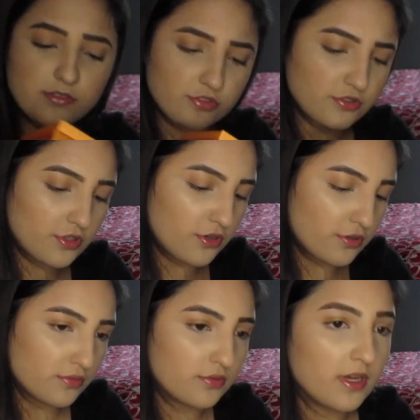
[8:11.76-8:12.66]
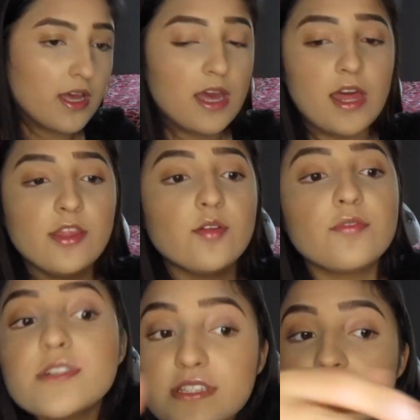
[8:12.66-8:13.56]
So the
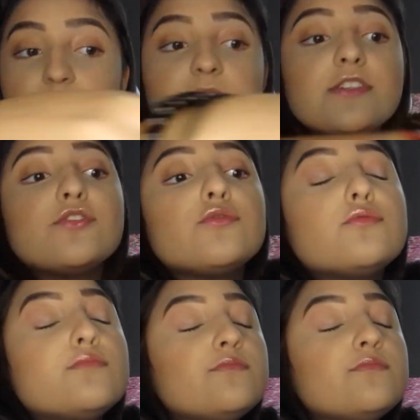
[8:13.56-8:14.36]
first thing that I'm going to do,